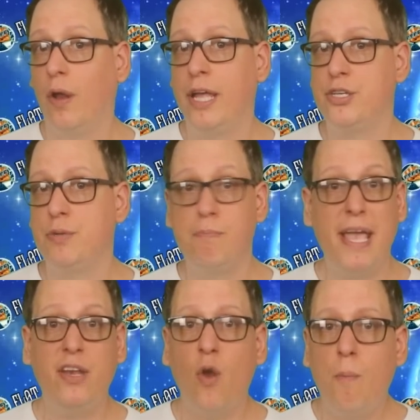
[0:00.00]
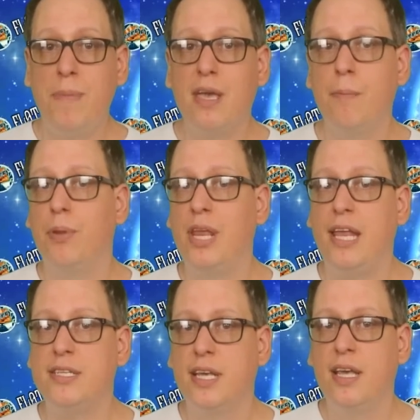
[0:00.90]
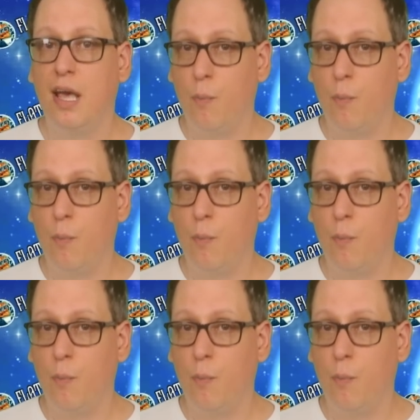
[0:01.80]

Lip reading: knowledge may not be complete,